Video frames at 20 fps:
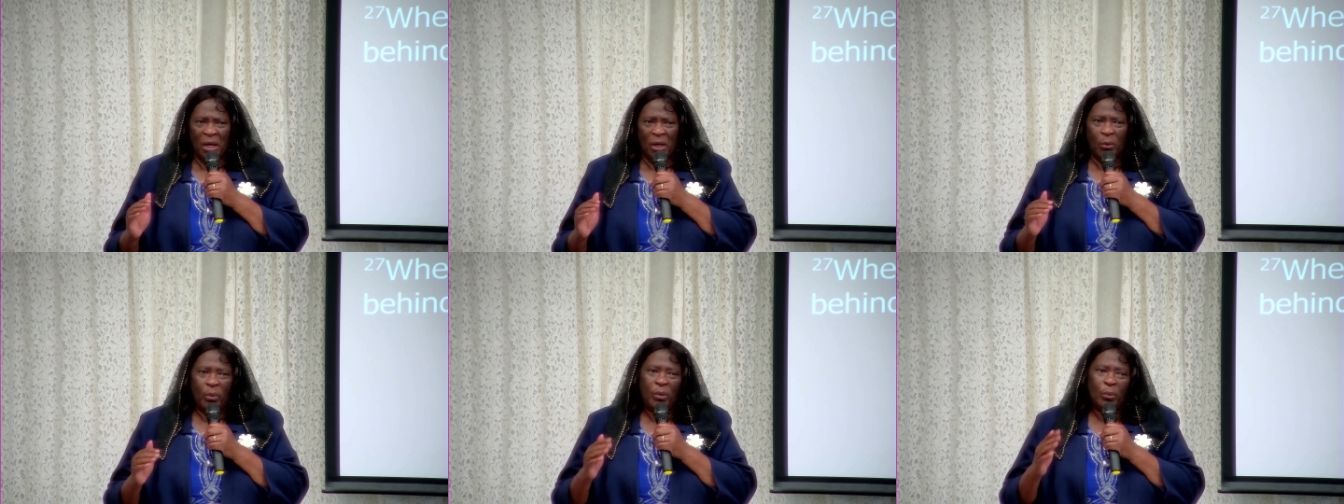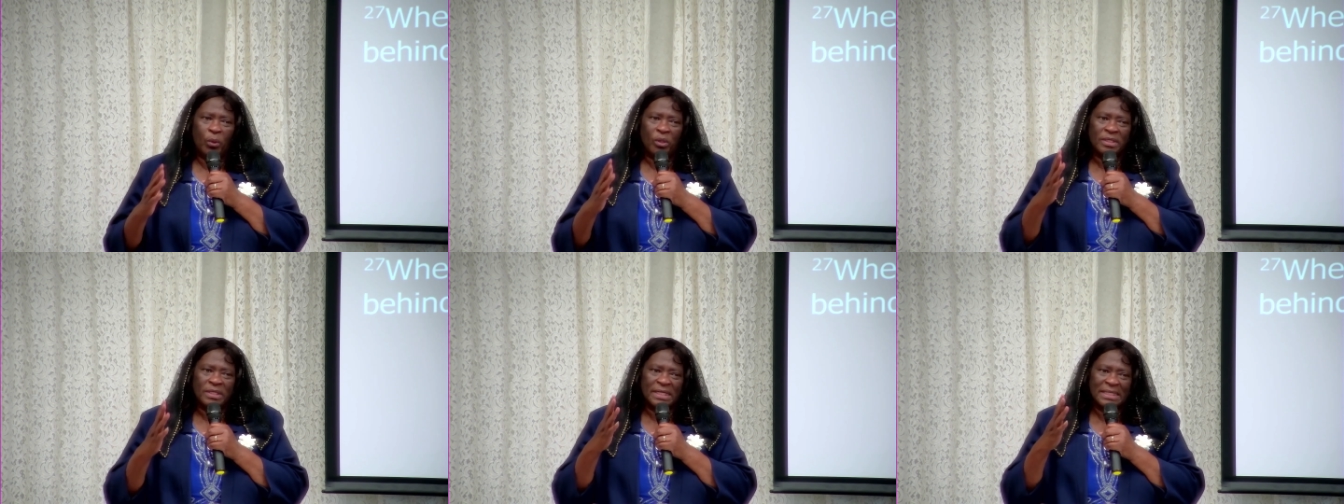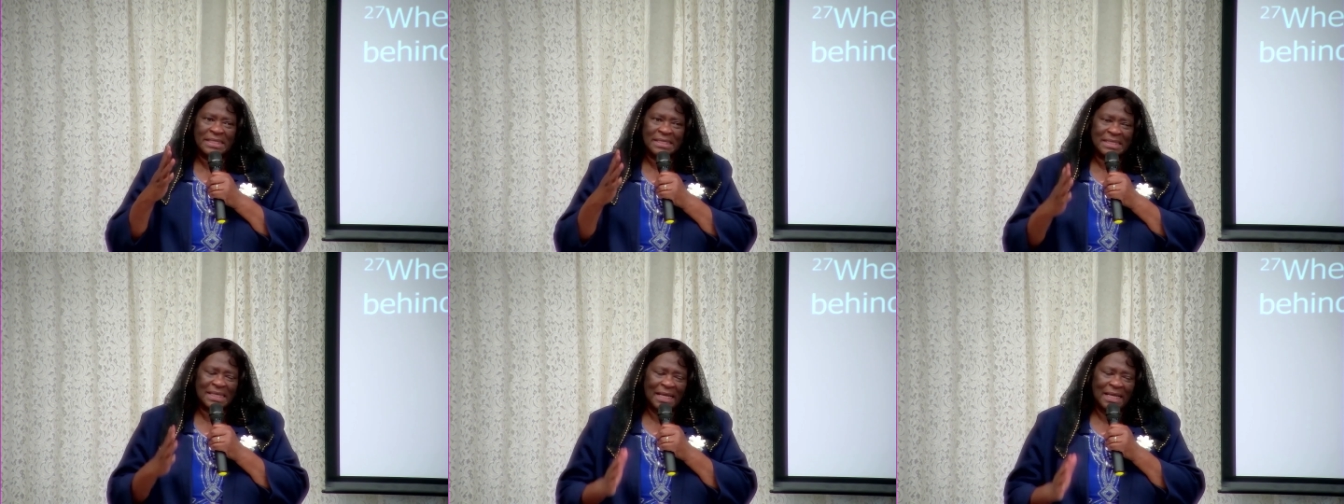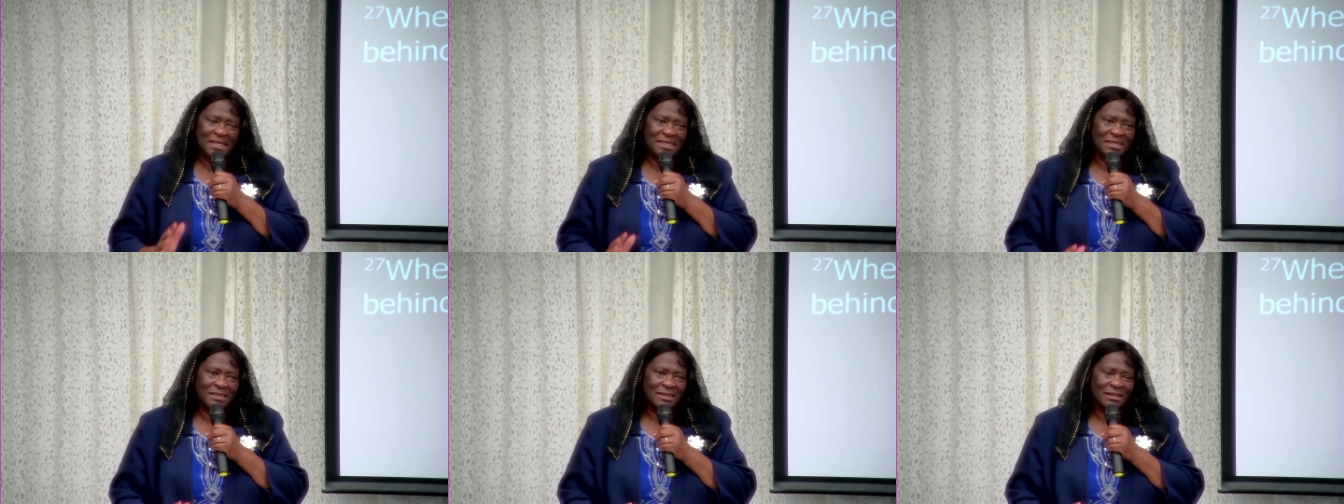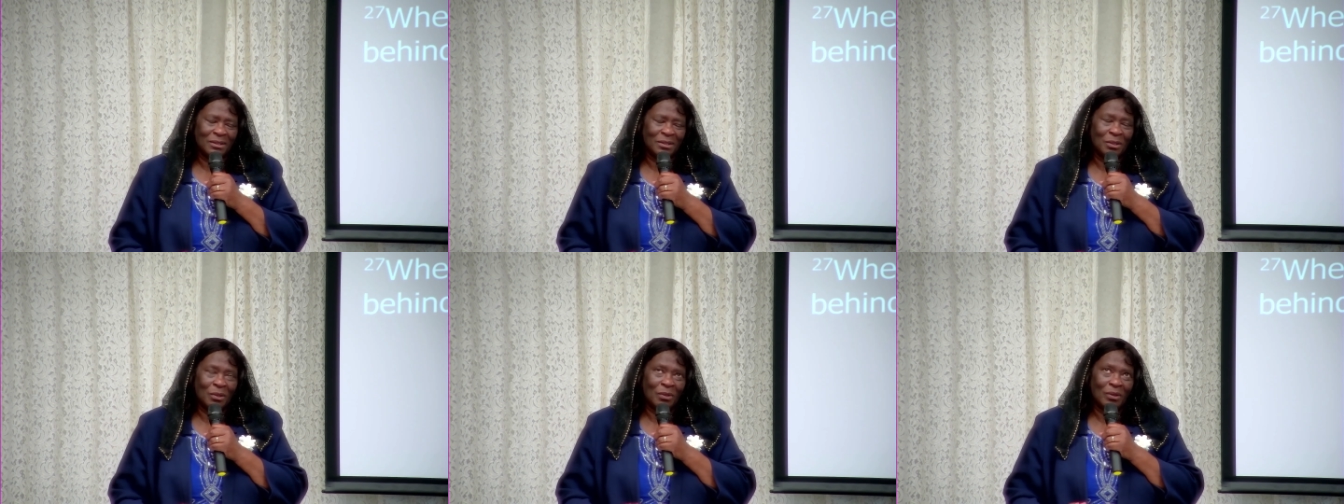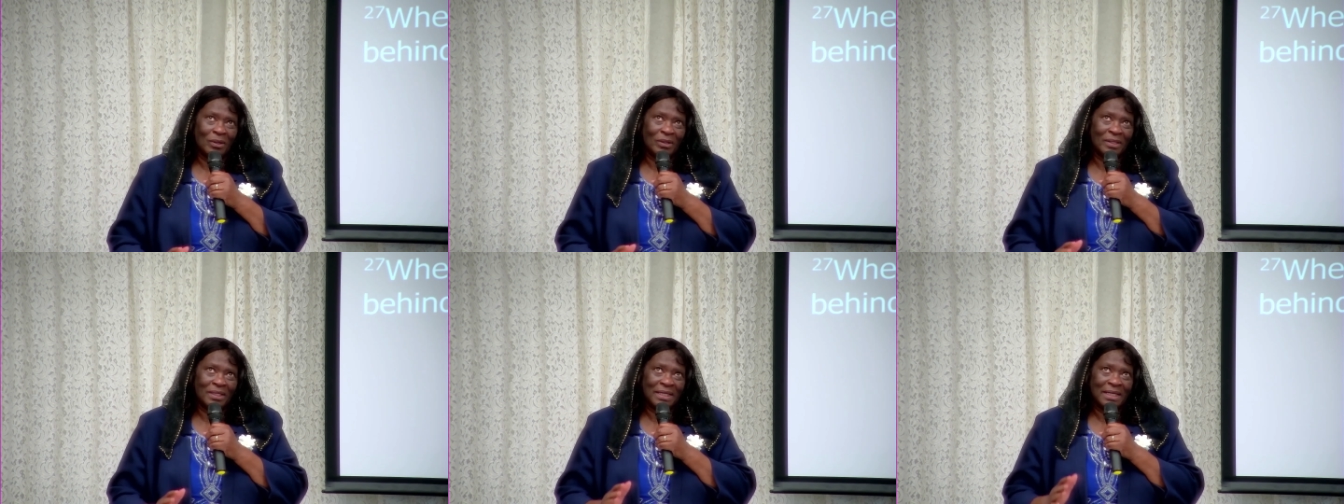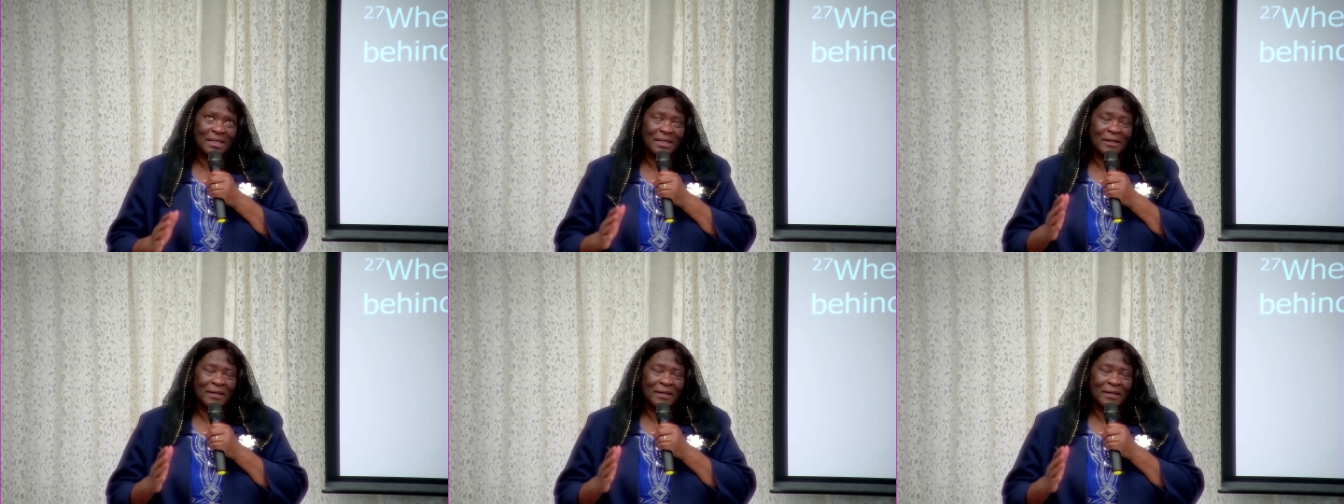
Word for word: we want to say to the Lord,